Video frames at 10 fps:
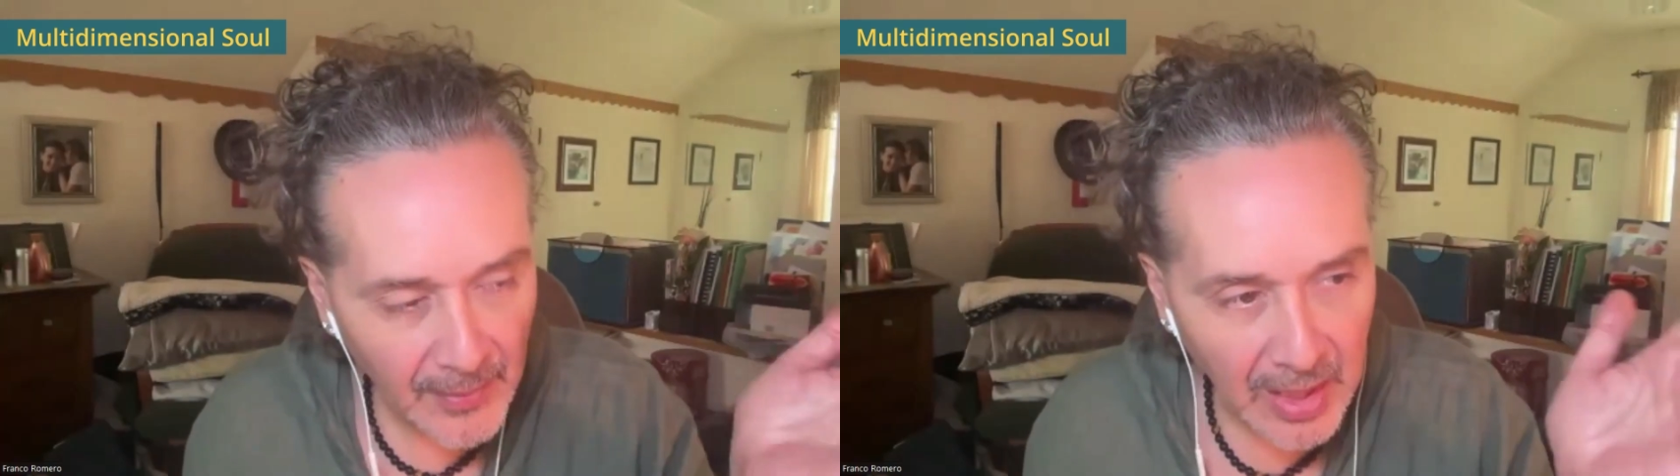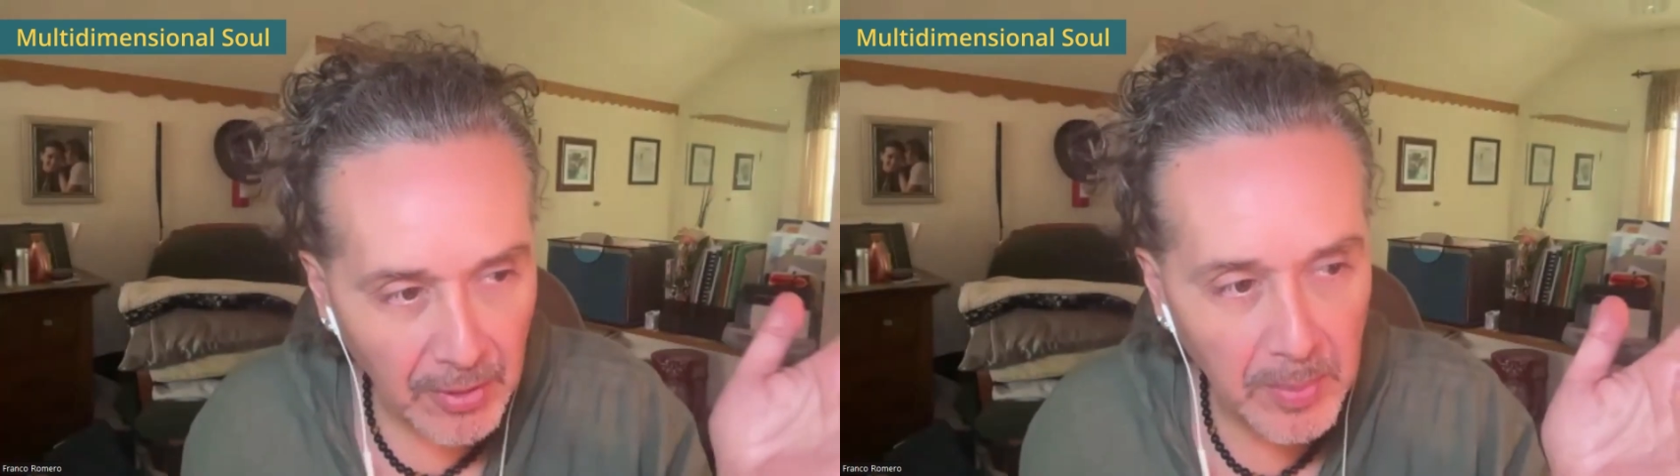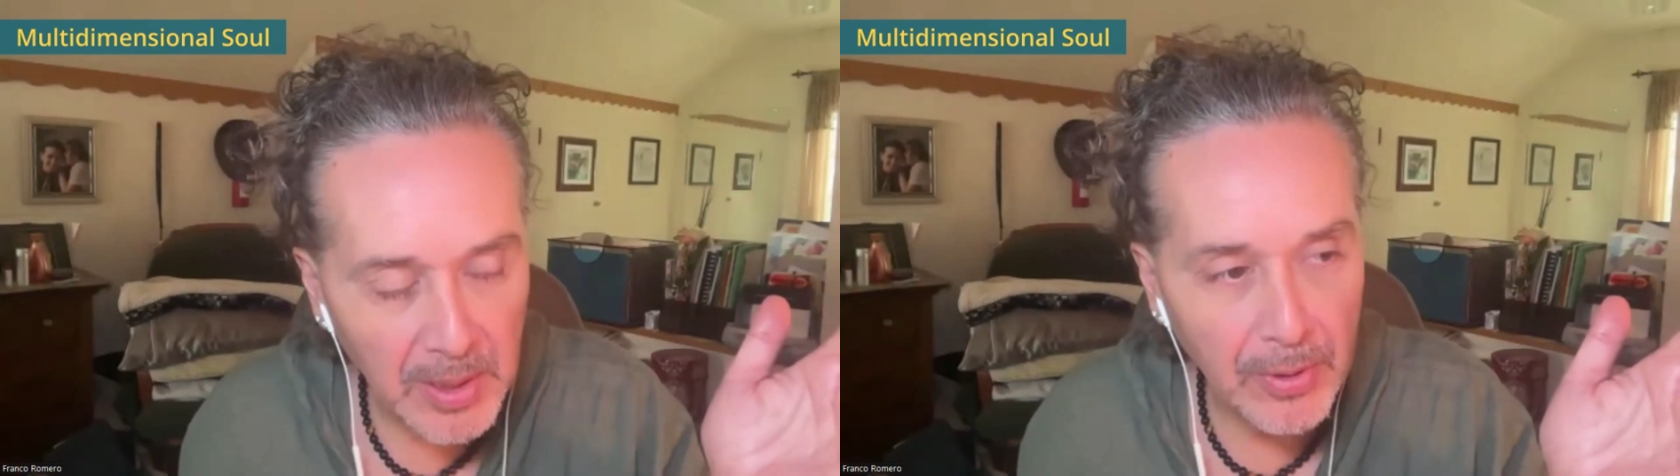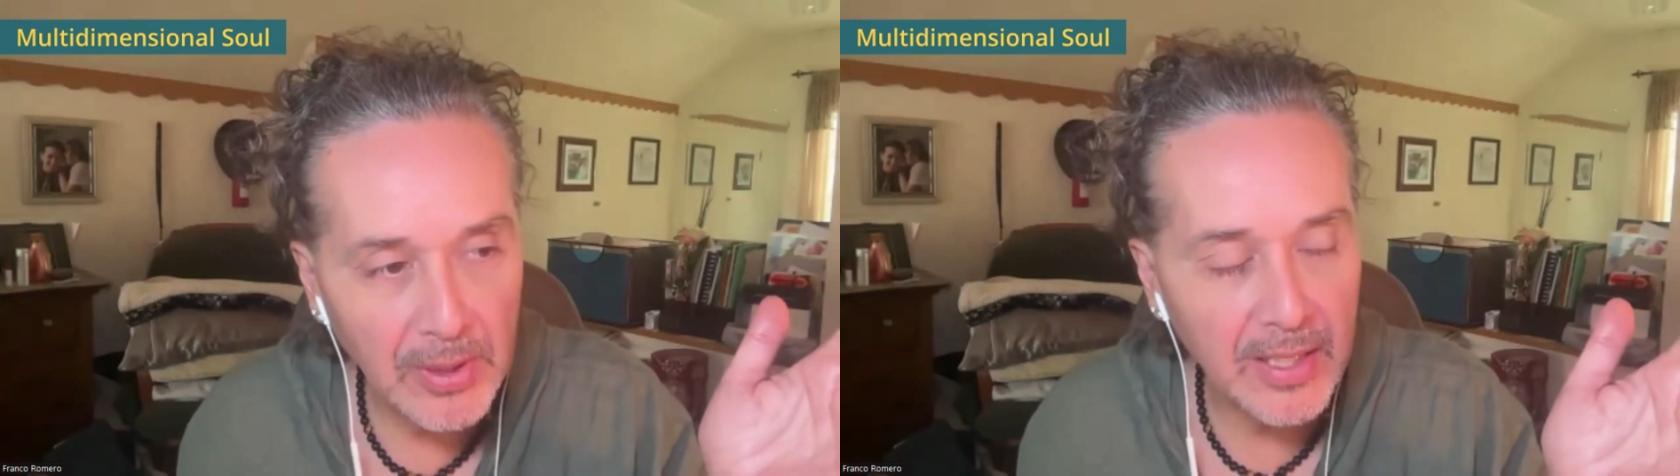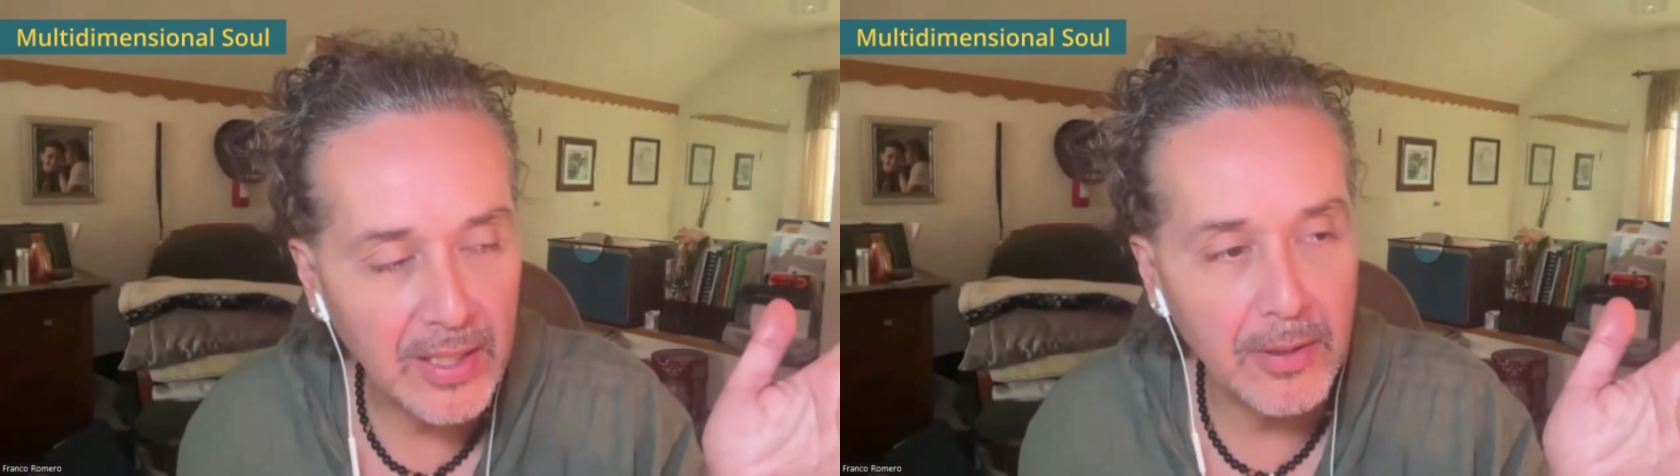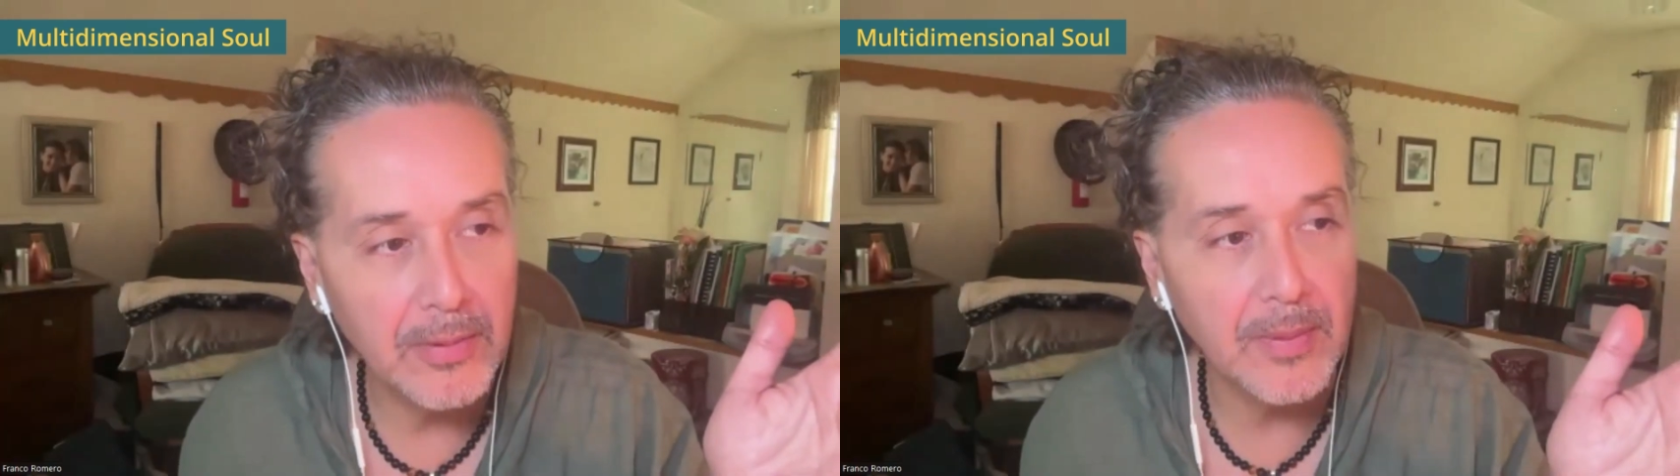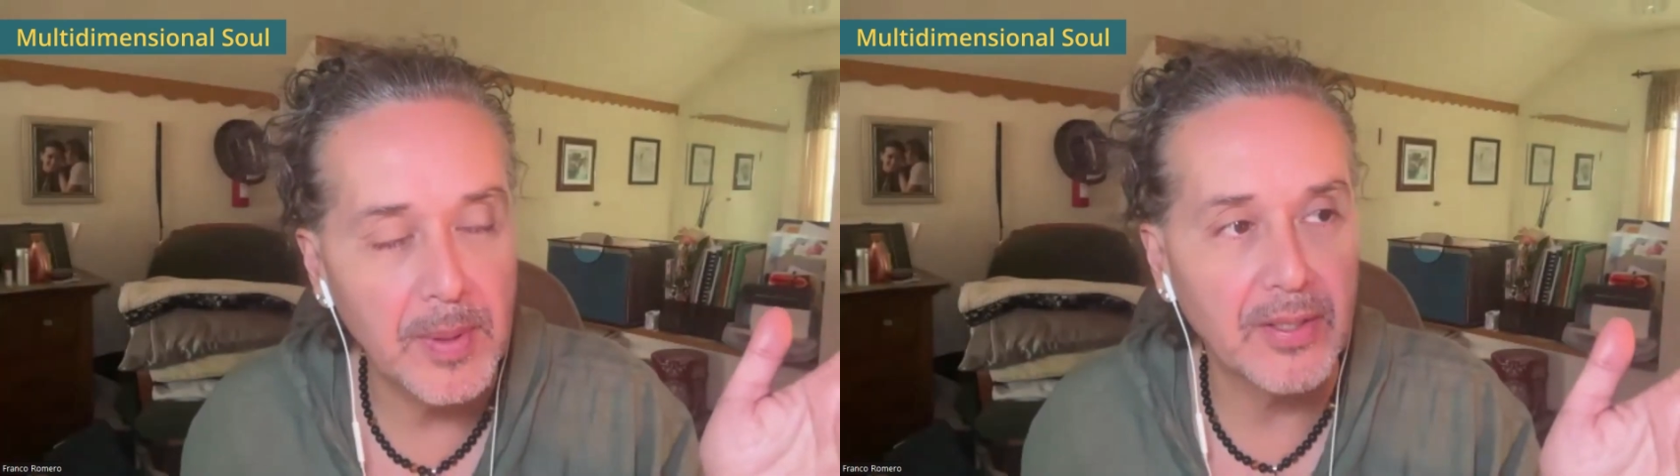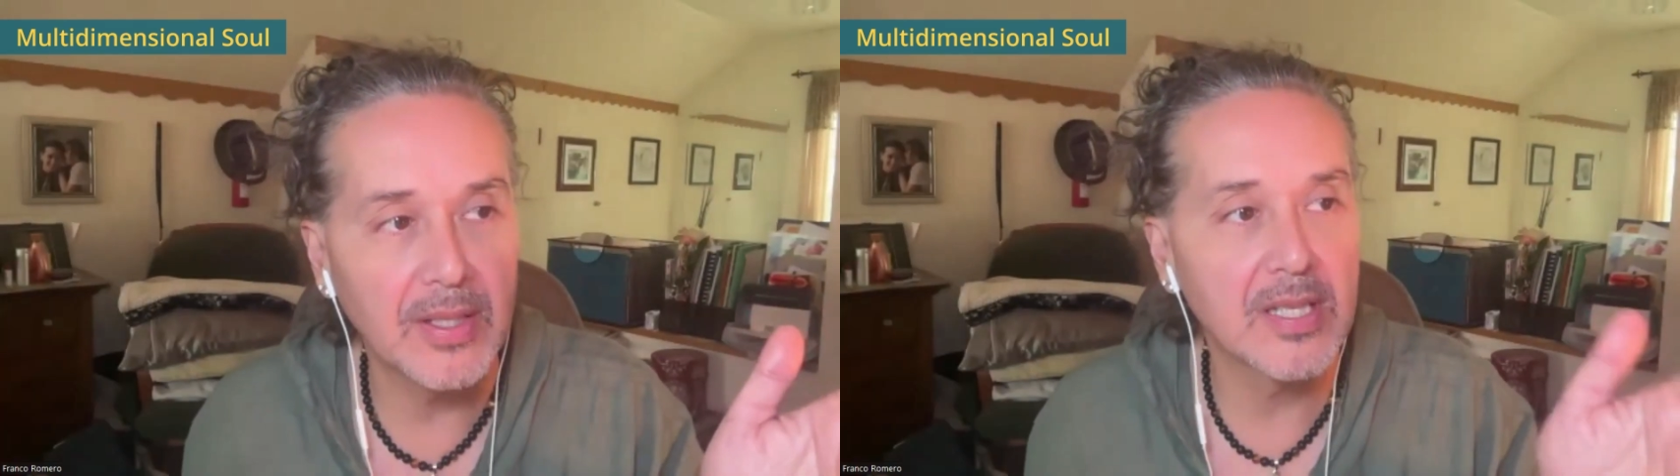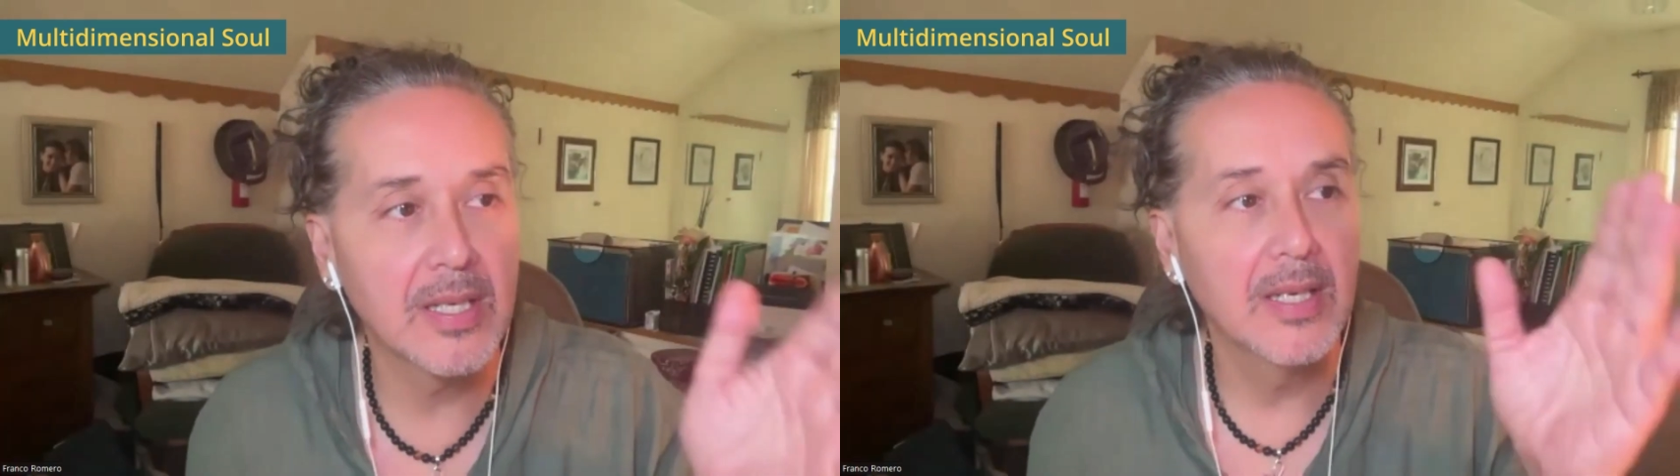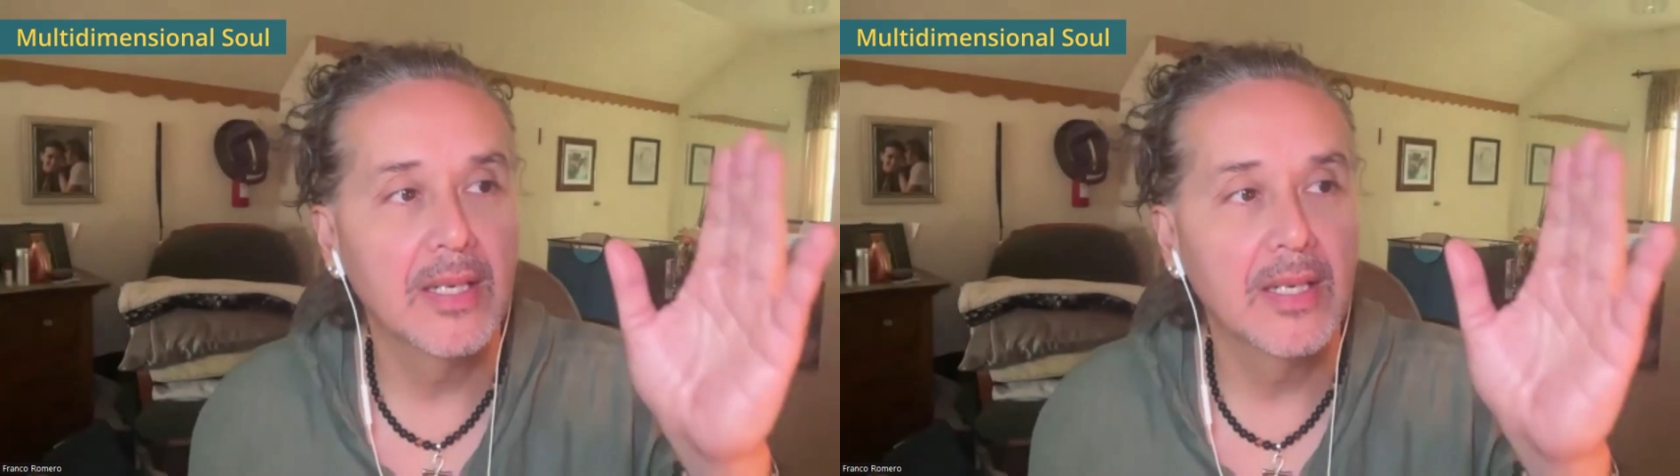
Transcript: really clear about this.